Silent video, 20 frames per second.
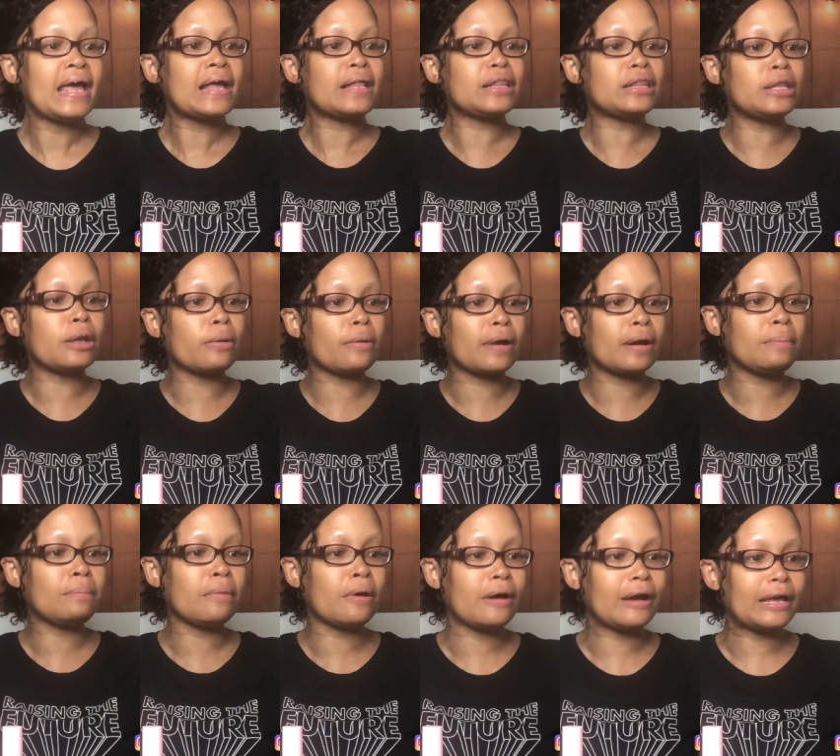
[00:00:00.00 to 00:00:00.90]

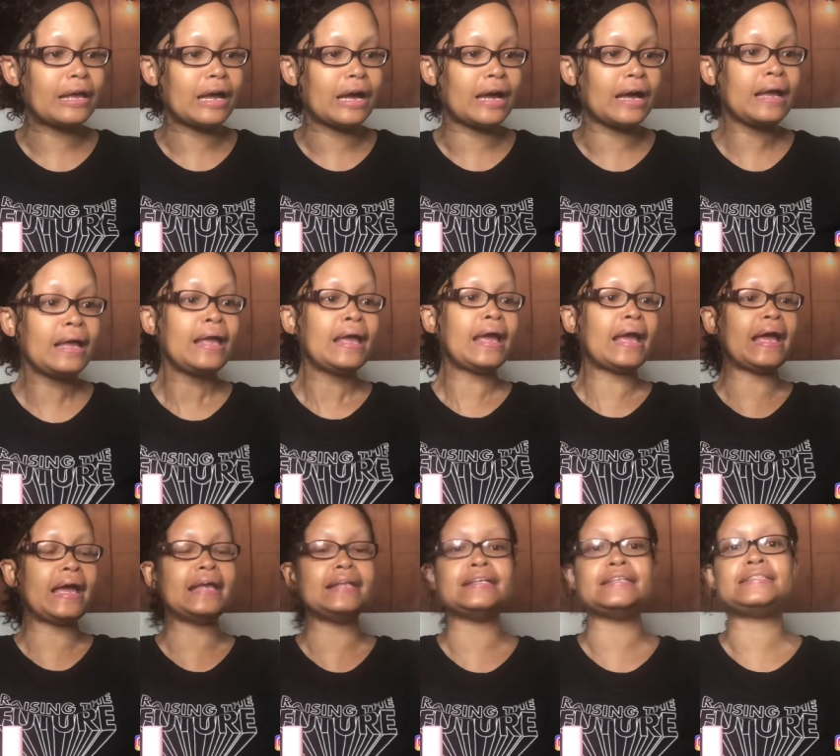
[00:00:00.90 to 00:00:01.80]
Laura Moya
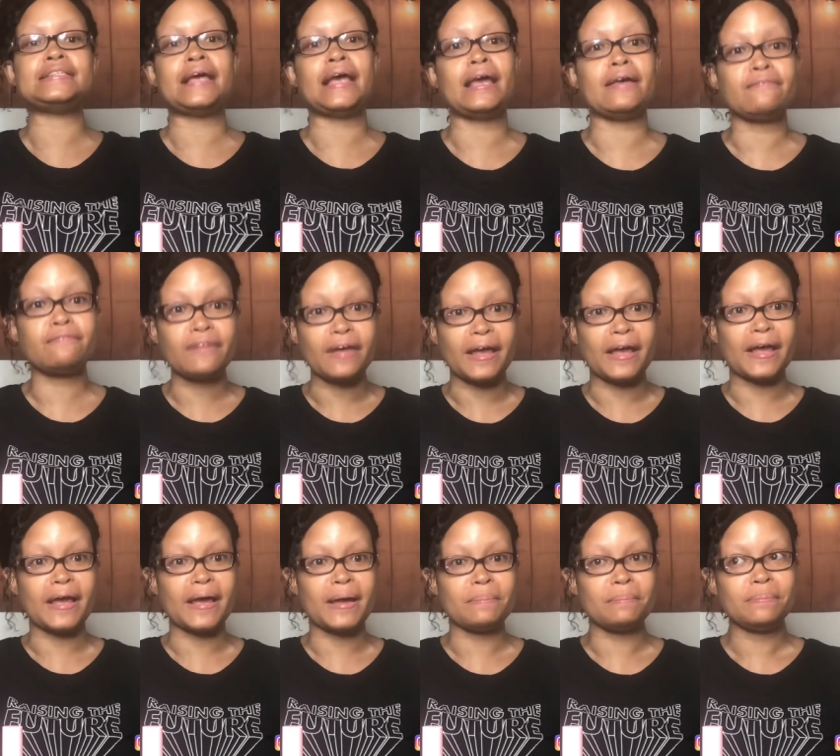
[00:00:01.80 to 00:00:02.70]
and the ZAM
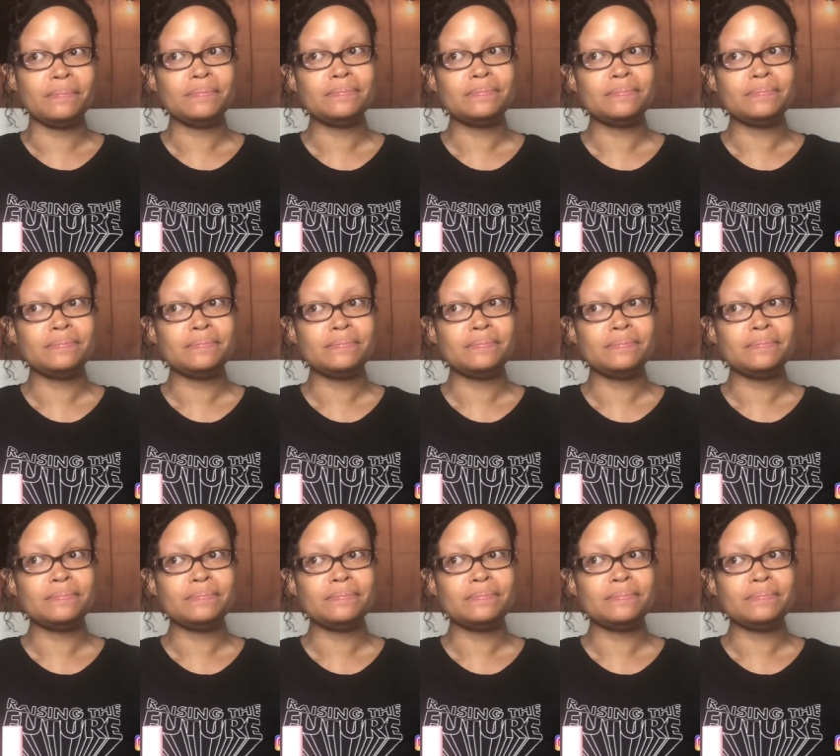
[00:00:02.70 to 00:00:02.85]
Fam.